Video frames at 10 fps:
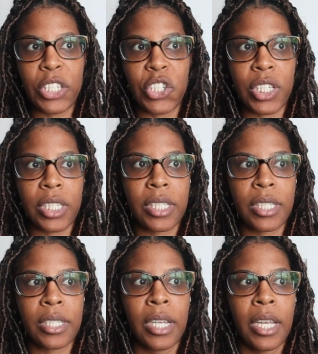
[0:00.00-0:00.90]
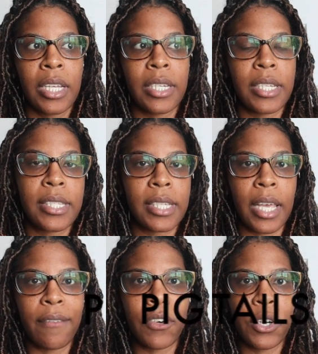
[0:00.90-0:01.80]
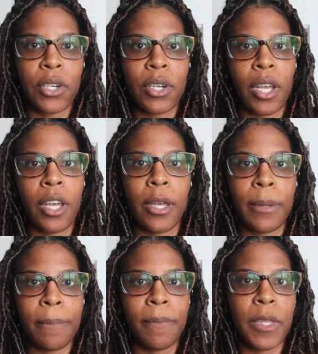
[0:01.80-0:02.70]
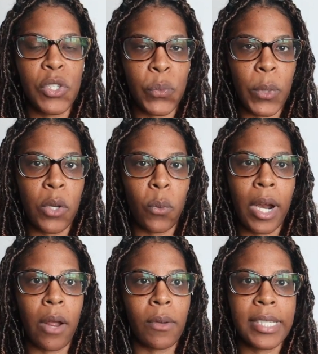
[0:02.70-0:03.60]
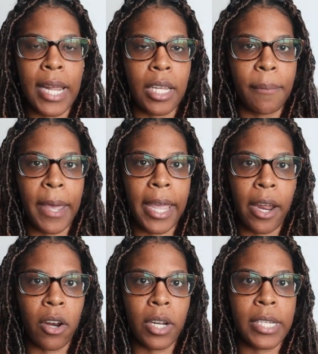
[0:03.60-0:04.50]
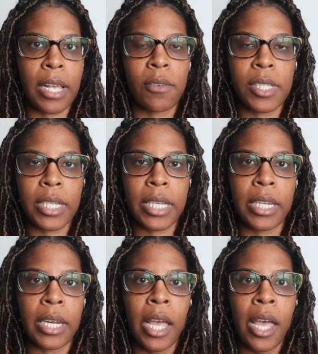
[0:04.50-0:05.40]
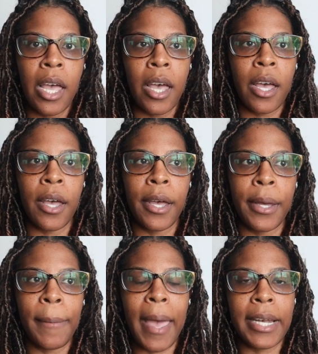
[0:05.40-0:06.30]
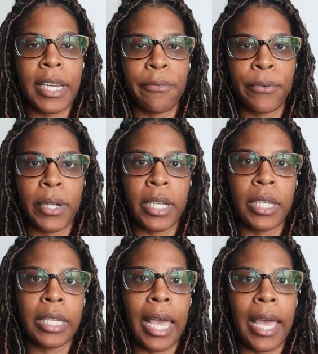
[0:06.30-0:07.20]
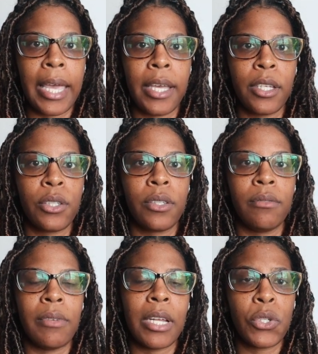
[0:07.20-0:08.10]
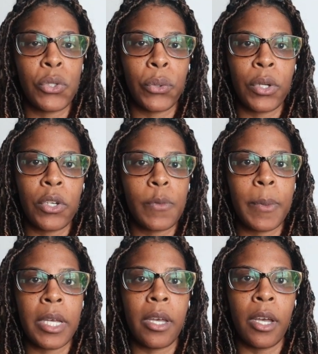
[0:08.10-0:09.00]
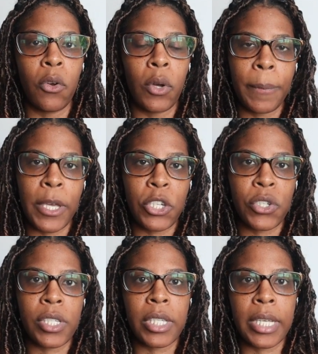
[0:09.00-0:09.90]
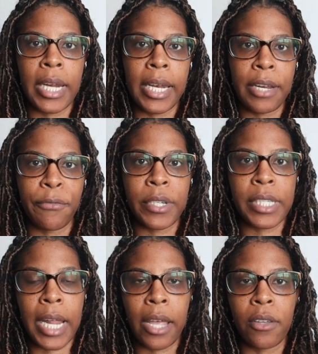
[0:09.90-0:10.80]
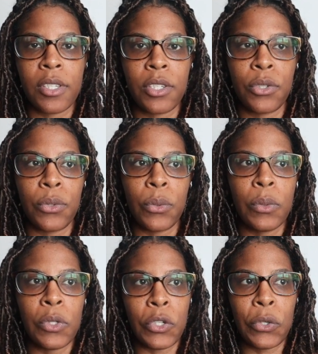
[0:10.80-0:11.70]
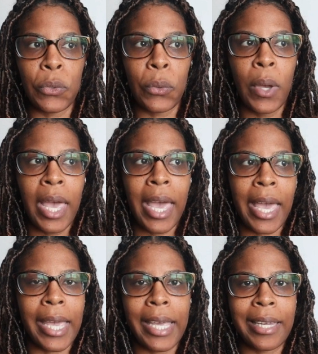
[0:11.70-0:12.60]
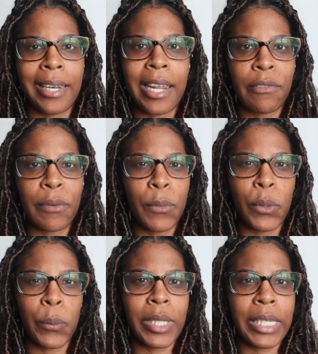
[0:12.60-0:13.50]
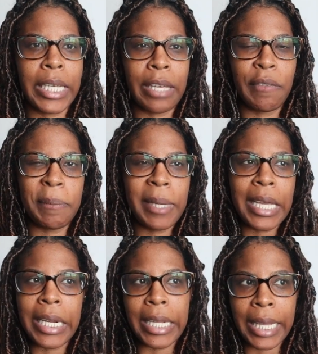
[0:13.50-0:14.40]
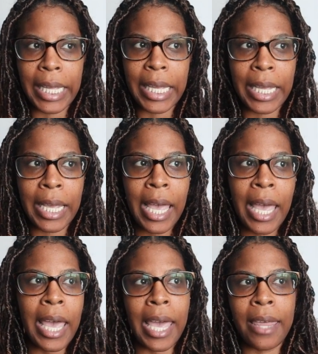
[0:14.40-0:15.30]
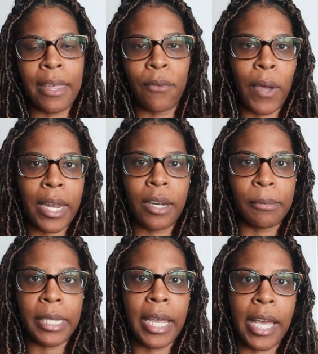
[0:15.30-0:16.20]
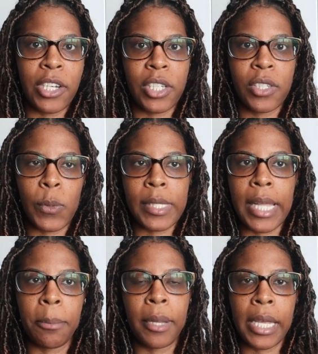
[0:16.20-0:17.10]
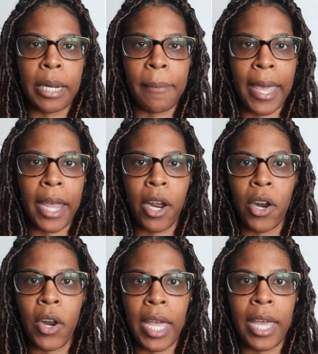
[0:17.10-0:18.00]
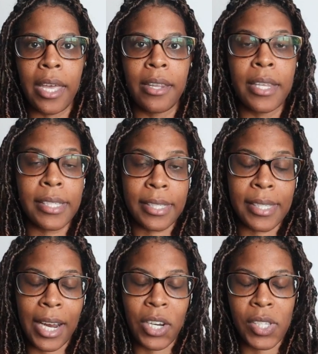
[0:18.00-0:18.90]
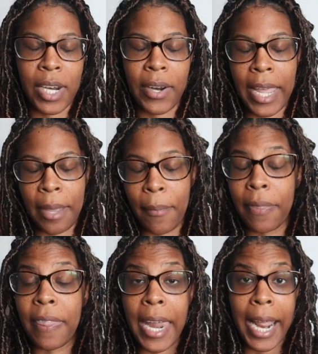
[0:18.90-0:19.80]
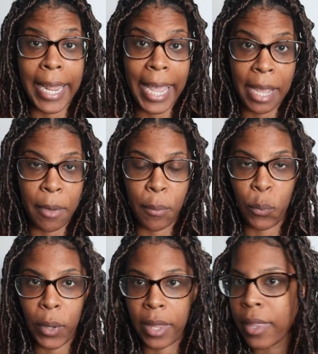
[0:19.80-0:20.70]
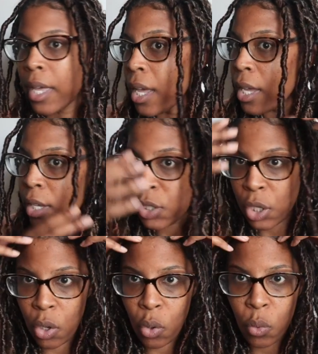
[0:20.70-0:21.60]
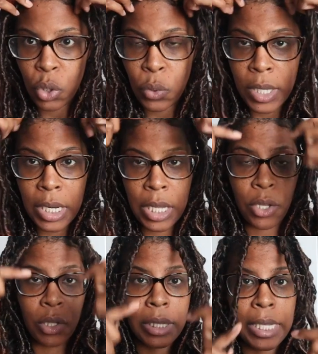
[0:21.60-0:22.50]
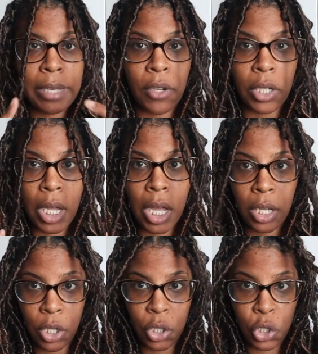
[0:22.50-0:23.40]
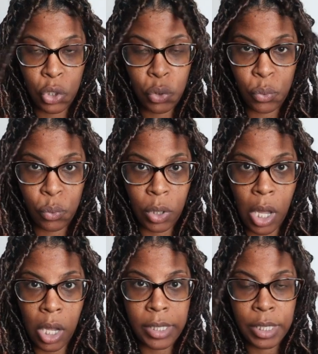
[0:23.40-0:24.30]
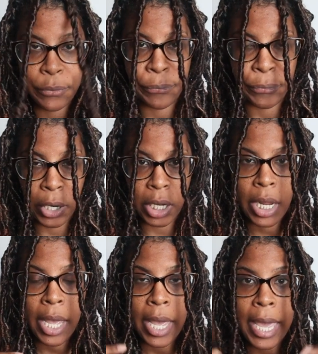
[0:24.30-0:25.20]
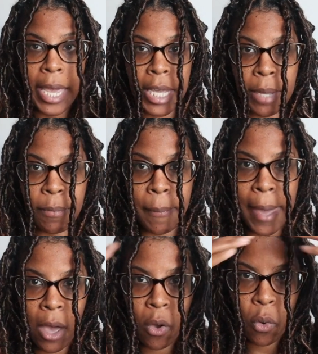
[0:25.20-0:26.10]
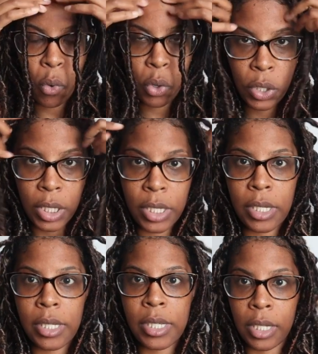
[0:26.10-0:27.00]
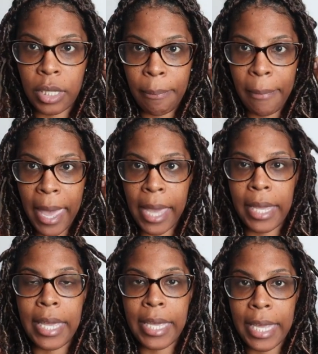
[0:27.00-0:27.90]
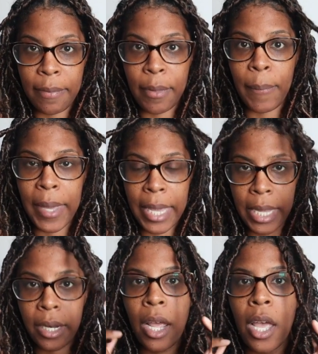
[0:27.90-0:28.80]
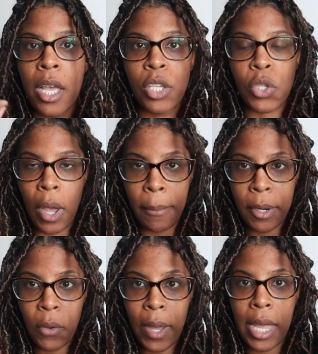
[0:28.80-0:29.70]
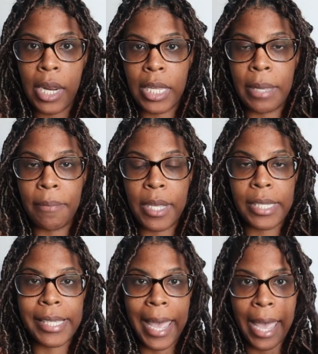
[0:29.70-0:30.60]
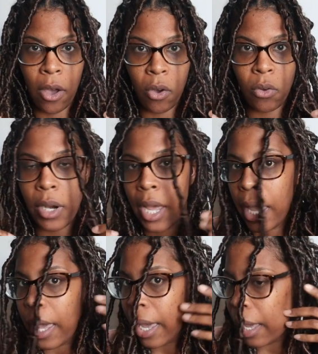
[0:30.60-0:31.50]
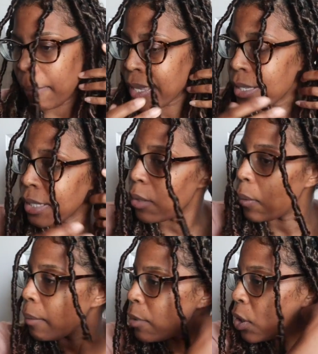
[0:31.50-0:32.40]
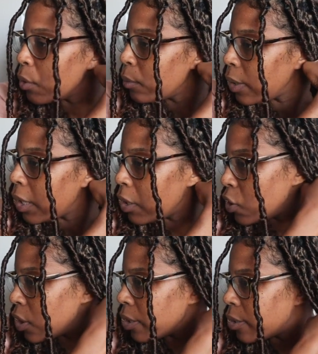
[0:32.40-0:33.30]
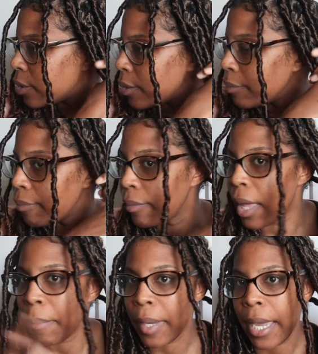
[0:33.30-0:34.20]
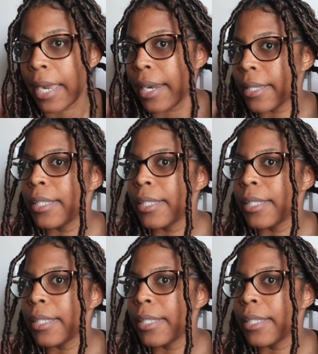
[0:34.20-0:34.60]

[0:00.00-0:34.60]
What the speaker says: just discovered this week when I was styling my hair, because I was looking at different, like, not tutorials, but on Pinterest, looking at different styles to do, and none of them were really giving me anything. And then randomly I just was like playing in my hair, and this is the hairstyle that I came up with. So you can either leave your 2 locks in the front and keep them out, or you can tuck them back and keep them in. So I'm gonna go ahead and keep these out, and basically what I'm doing is just, I mean, ain't nothing